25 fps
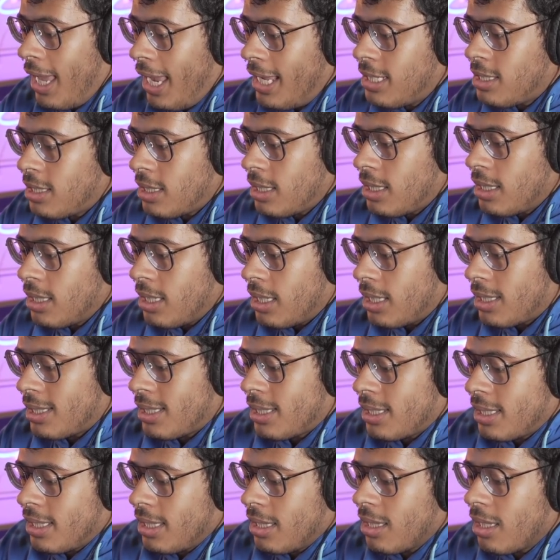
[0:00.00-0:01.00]
aging.
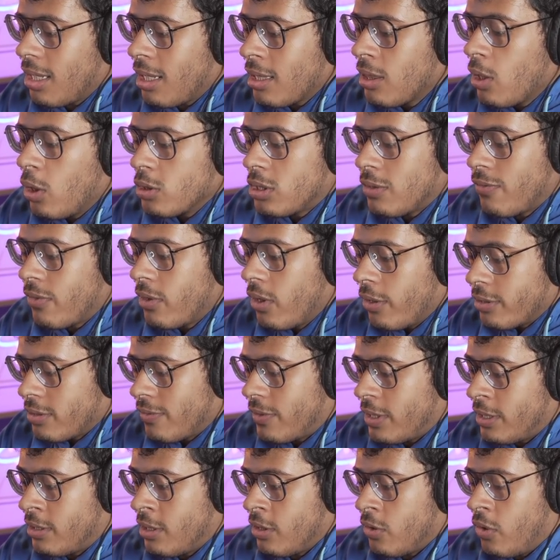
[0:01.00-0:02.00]
Lots of lots of
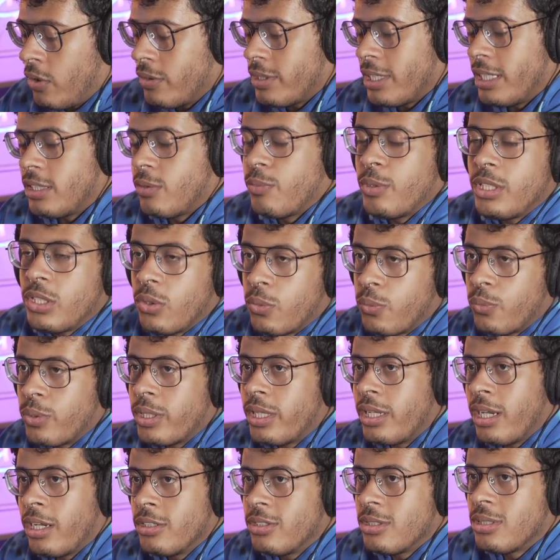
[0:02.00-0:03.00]
things can cause aging. We don't
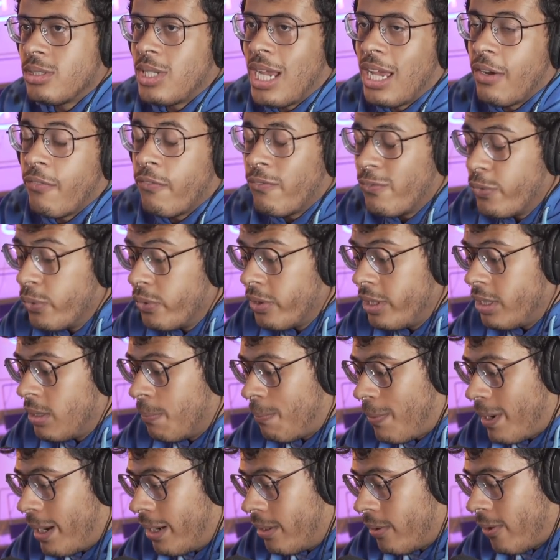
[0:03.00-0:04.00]
really understand fully the
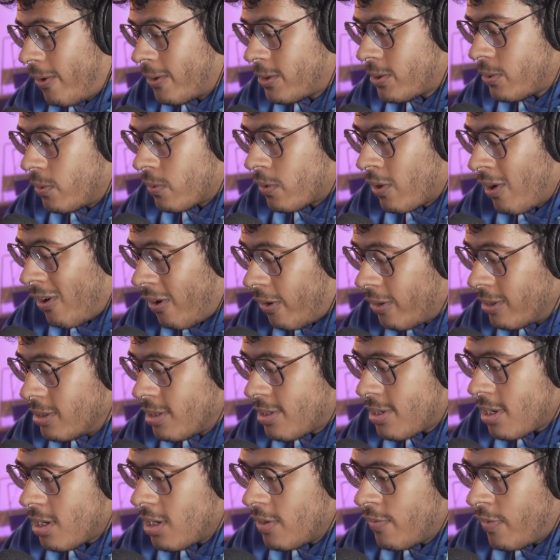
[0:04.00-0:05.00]
biological
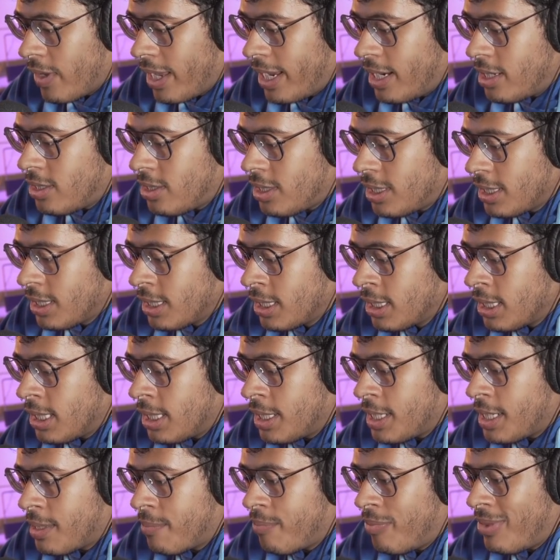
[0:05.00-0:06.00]
cause of aging
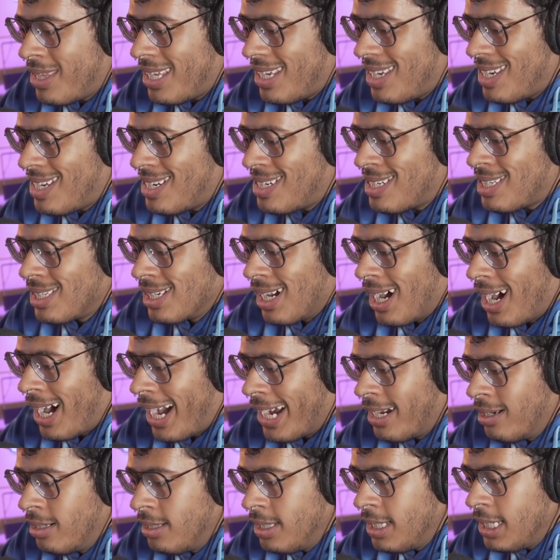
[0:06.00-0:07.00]
um,
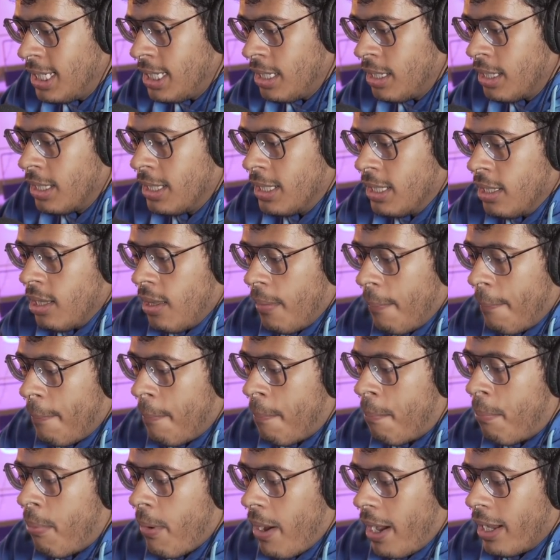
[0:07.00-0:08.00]
entirely,
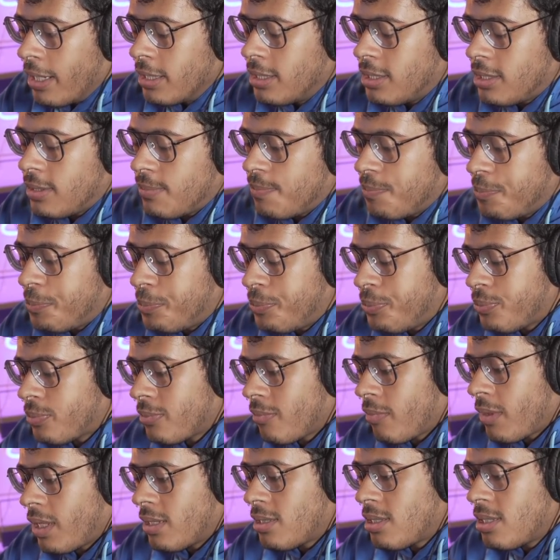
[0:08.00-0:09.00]
but
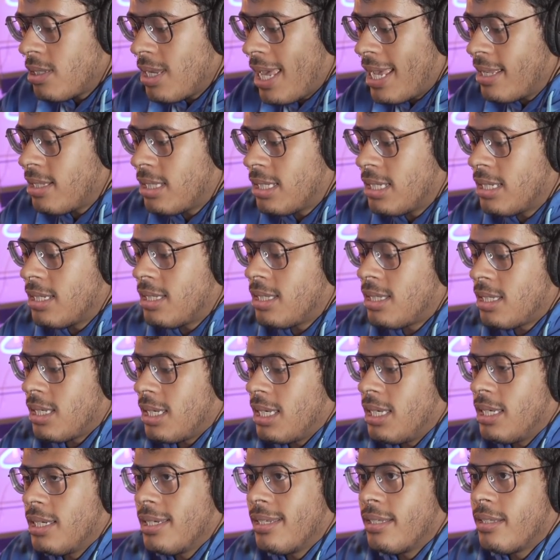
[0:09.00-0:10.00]
senescence
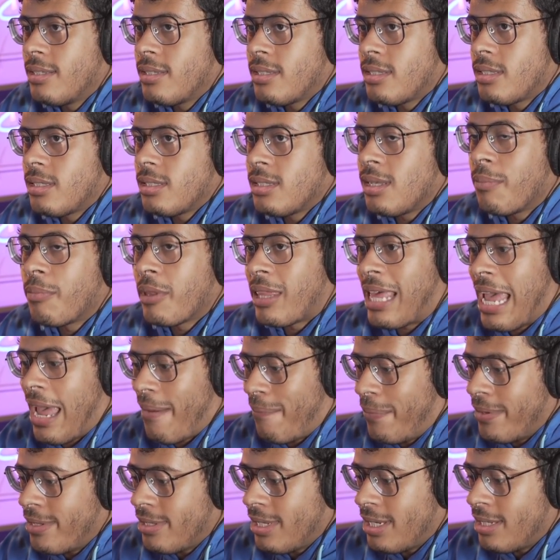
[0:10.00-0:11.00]
is something that
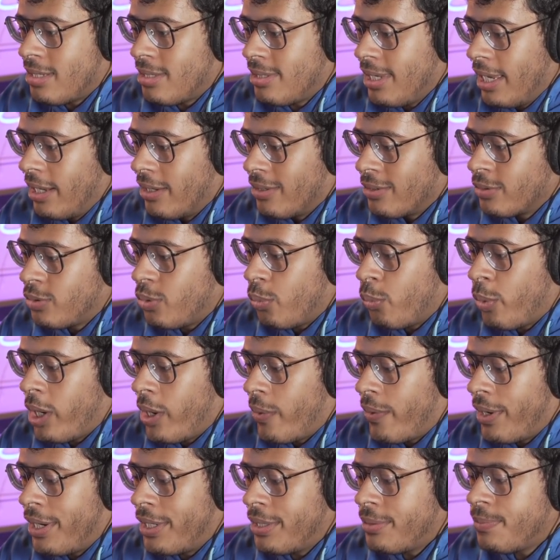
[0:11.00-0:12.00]
happens in cells
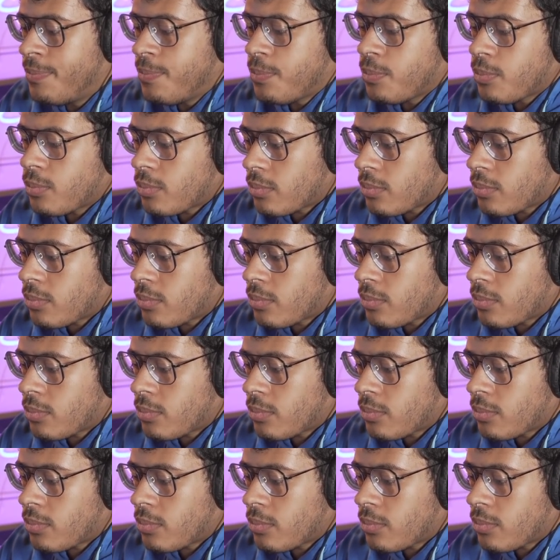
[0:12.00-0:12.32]
wherein